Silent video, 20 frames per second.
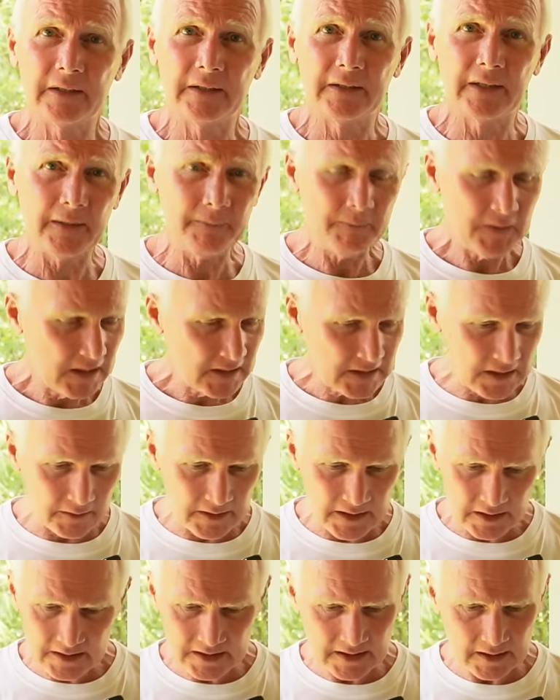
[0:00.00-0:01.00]
Yeah, so
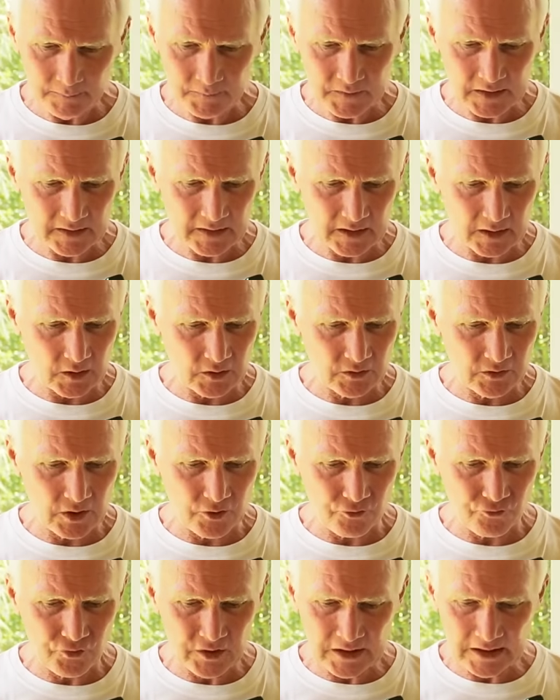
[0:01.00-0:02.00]
that's something that,
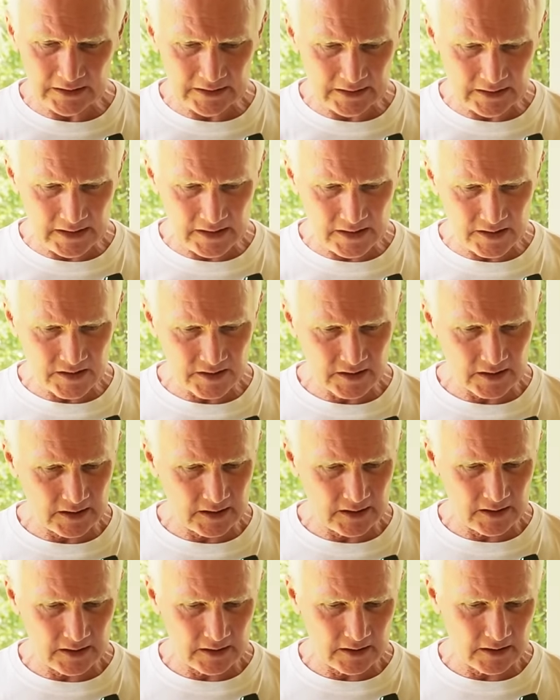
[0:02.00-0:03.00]
that really needs uh,
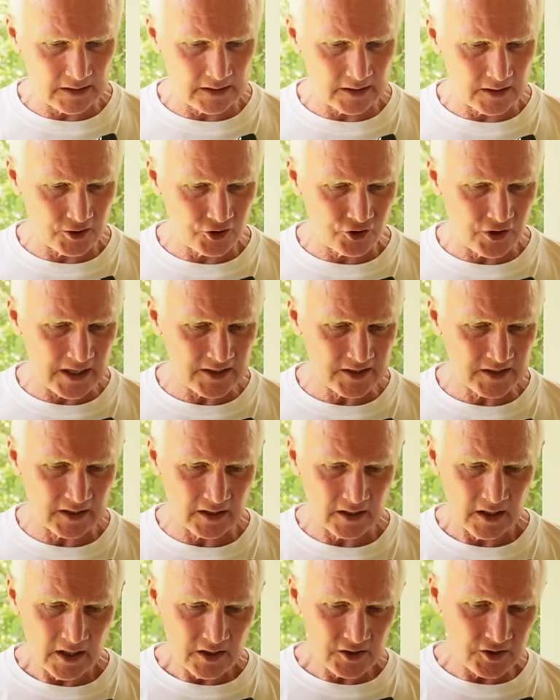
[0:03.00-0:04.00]
uh addressing.